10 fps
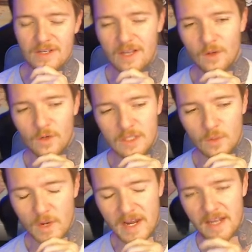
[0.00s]
You know, Lord of the
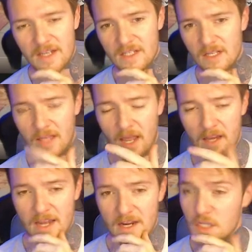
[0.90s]
Rings,
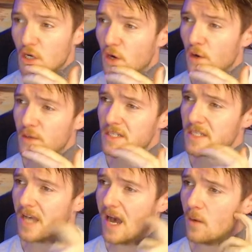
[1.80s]
Indiana Jones,
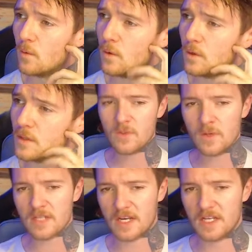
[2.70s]
Star Wars. This
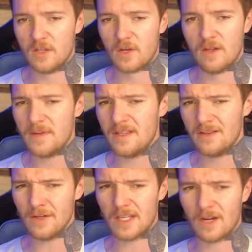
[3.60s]
one is actually looking. I mean,
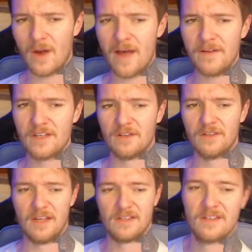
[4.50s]
look at the graphics on
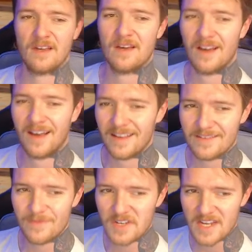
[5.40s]
this.
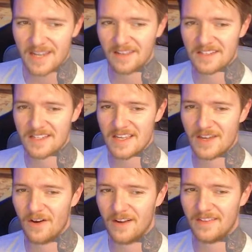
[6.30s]
Ridiculously
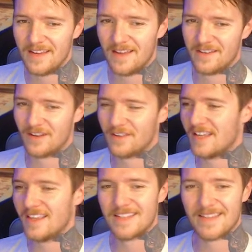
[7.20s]
good, and then you sort of
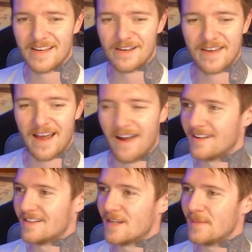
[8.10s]
see these Lego
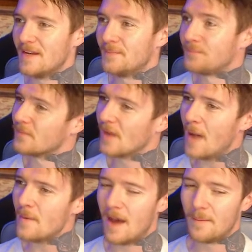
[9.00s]
characters. I mean,
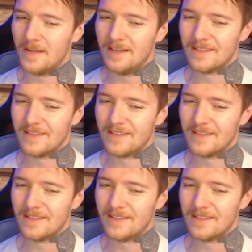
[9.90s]
I'm happy.